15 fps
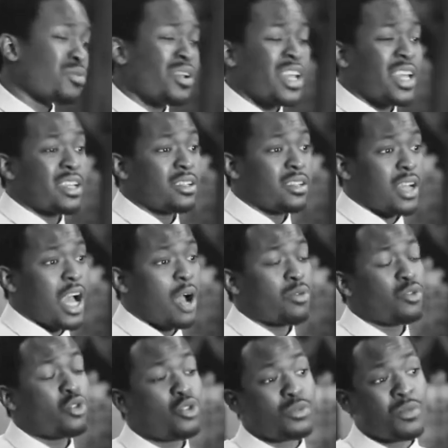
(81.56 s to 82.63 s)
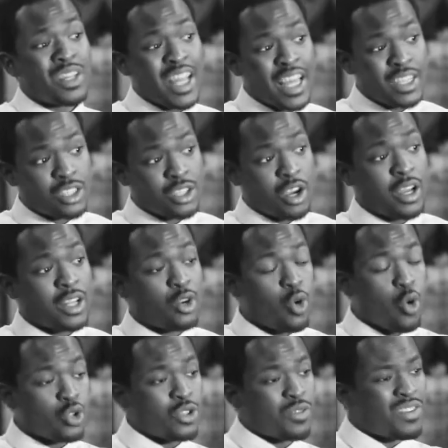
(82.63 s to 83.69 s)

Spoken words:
Ironic how human nature and the